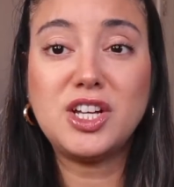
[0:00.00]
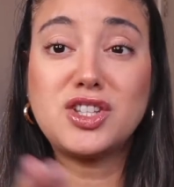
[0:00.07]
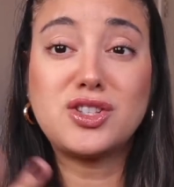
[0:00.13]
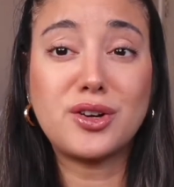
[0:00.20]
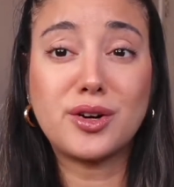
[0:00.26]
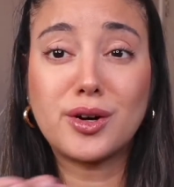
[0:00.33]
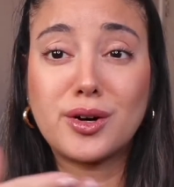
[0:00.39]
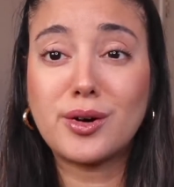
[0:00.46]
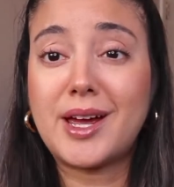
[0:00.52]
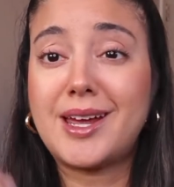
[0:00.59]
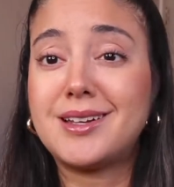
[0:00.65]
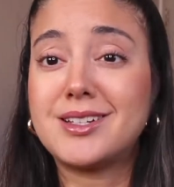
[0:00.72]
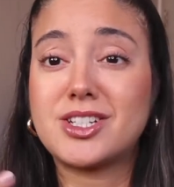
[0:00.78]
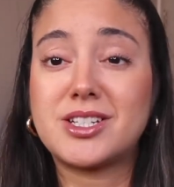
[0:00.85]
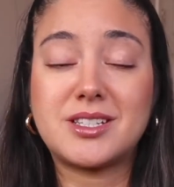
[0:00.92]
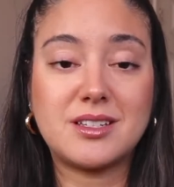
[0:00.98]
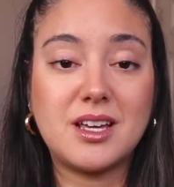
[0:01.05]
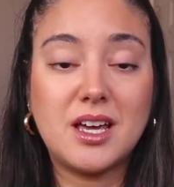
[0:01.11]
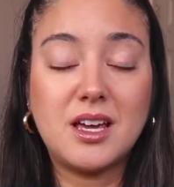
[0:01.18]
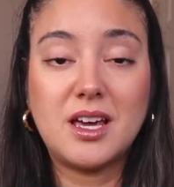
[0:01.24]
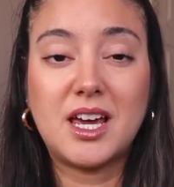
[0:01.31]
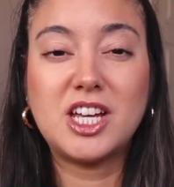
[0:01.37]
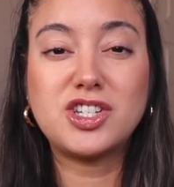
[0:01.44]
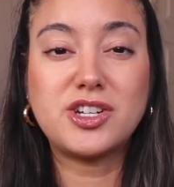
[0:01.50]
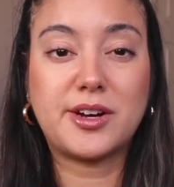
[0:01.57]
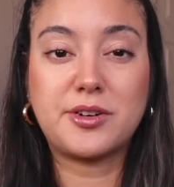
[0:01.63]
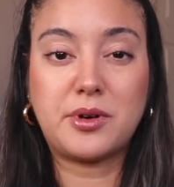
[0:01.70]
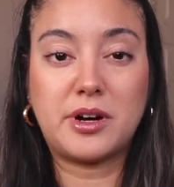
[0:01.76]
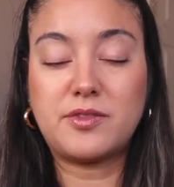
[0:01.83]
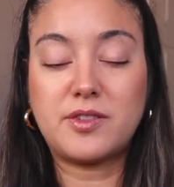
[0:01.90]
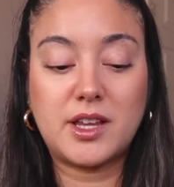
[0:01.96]
dirt, and just in
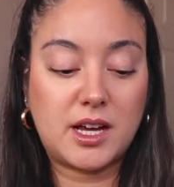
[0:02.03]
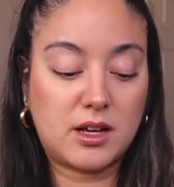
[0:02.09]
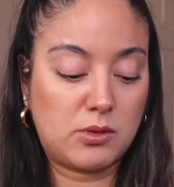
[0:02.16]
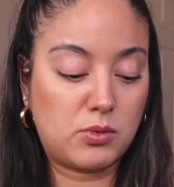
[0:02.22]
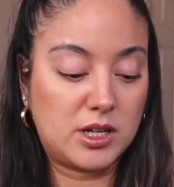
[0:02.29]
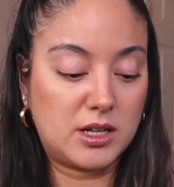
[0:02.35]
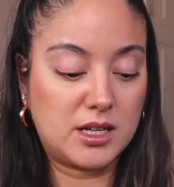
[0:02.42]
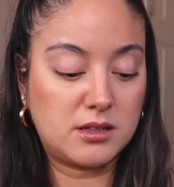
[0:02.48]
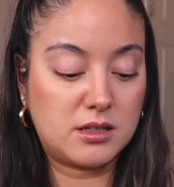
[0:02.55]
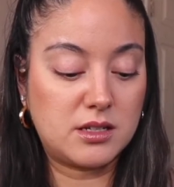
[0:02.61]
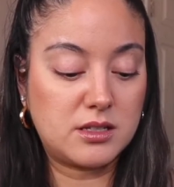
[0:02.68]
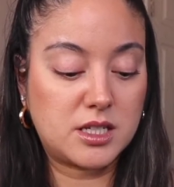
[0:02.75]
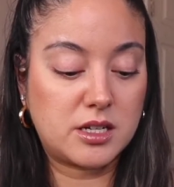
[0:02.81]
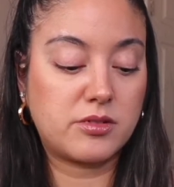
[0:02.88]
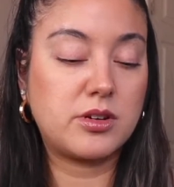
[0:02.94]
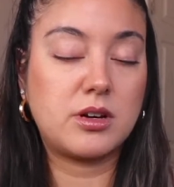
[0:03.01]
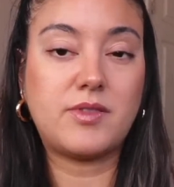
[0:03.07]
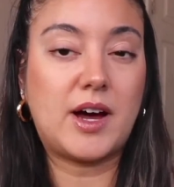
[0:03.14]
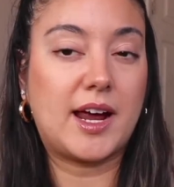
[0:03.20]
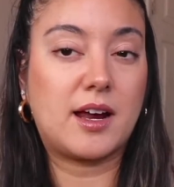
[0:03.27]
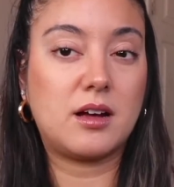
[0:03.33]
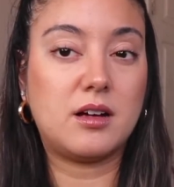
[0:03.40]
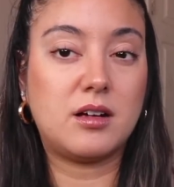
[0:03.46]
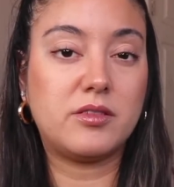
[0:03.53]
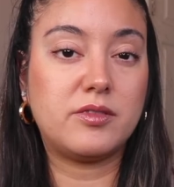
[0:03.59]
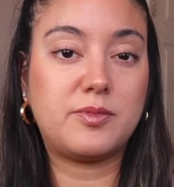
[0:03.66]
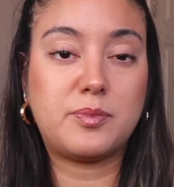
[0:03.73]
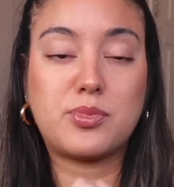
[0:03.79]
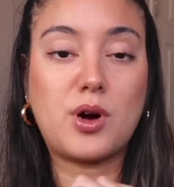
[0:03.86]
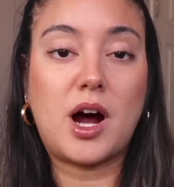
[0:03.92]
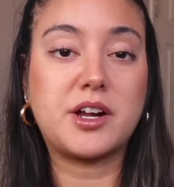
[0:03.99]
general I feel like when the interior of
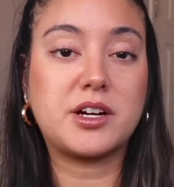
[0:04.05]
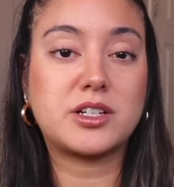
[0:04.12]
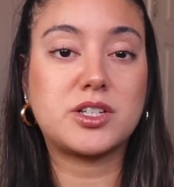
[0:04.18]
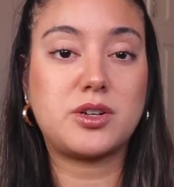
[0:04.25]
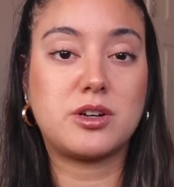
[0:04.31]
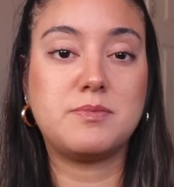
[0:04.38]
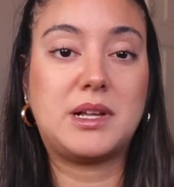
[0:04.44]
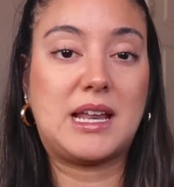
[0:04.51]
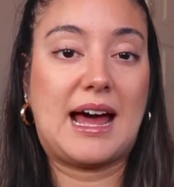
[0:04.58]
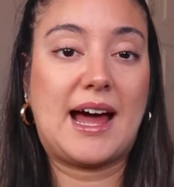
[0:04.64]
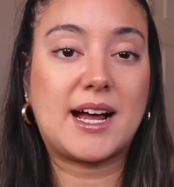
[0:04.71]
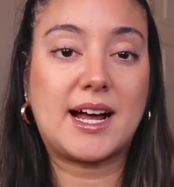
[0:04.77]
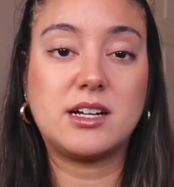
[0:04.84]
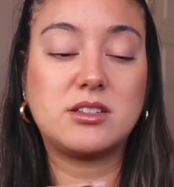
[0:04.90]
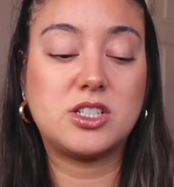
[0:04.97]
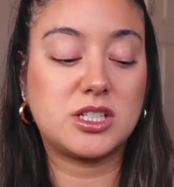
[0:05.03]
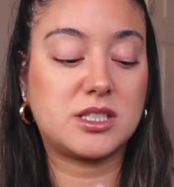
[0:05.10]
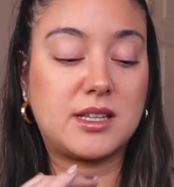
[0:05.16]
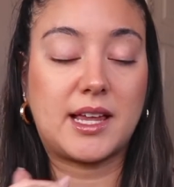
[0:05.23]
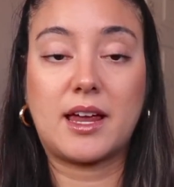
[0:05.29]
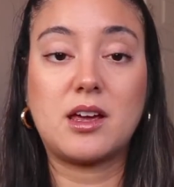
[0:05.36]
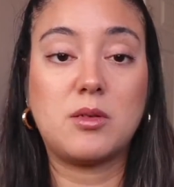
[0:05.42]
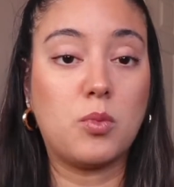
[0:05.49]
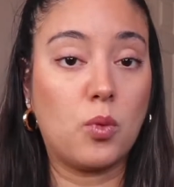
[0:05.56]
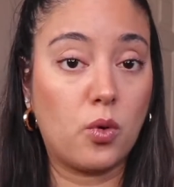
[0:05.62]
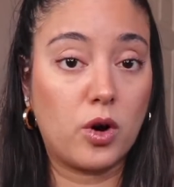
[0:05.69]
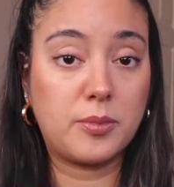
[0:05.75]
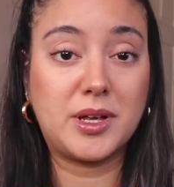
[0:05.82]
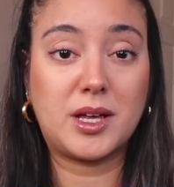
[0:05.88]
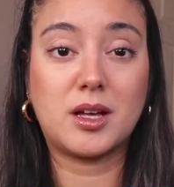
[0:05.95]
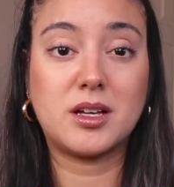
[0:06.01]
products are black, I just like it more
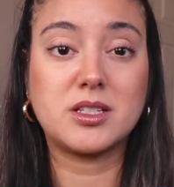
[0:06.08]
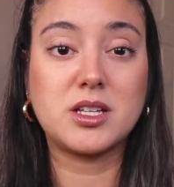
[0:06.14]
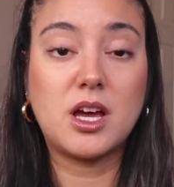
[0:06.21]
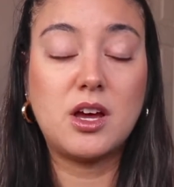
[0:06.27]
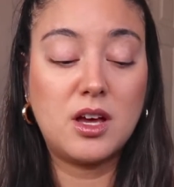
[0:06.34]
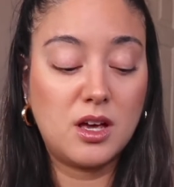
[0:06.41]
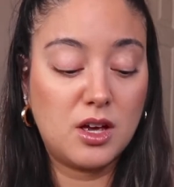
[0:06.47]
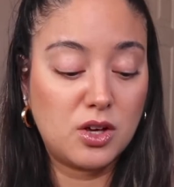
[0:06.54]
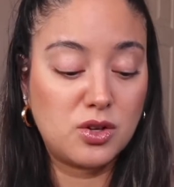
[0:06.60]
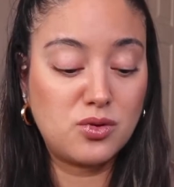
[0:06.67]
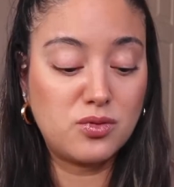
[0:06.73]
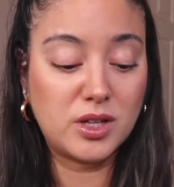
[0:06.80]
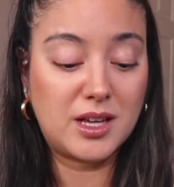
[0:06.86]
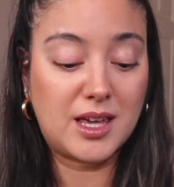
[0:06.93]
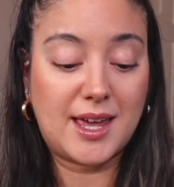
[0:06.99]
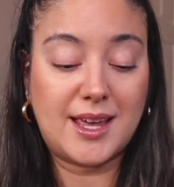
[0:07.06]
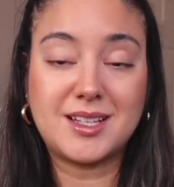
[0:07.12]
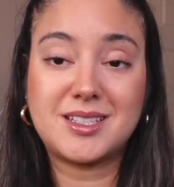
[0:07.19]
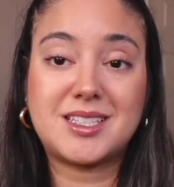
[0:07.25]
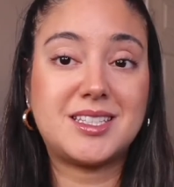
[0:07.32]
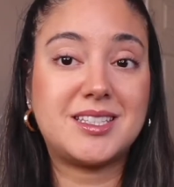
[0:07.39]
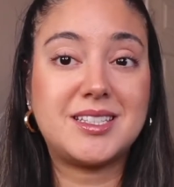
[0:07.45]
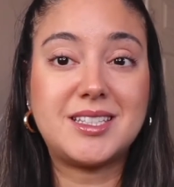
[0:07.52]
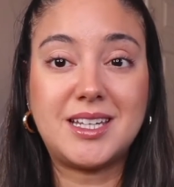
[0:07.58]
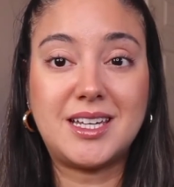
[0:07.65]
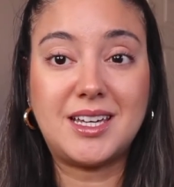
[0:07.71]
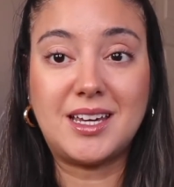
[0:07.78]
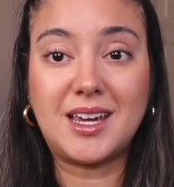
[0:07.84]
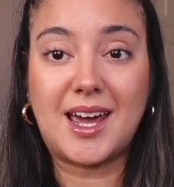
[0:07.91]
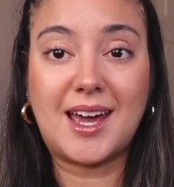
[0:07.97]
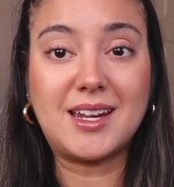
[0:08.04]
because you really can't
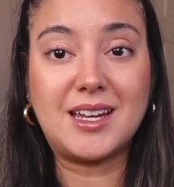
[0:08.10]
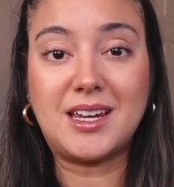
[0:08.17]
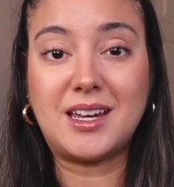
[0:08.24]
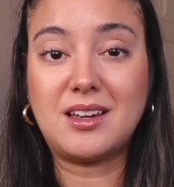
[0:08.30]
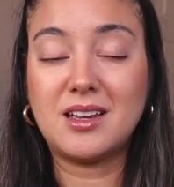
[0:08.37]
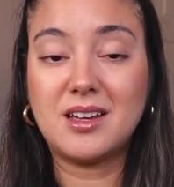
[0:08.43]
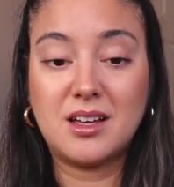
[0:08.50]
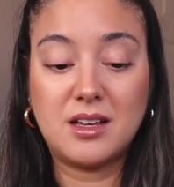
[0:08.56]
see any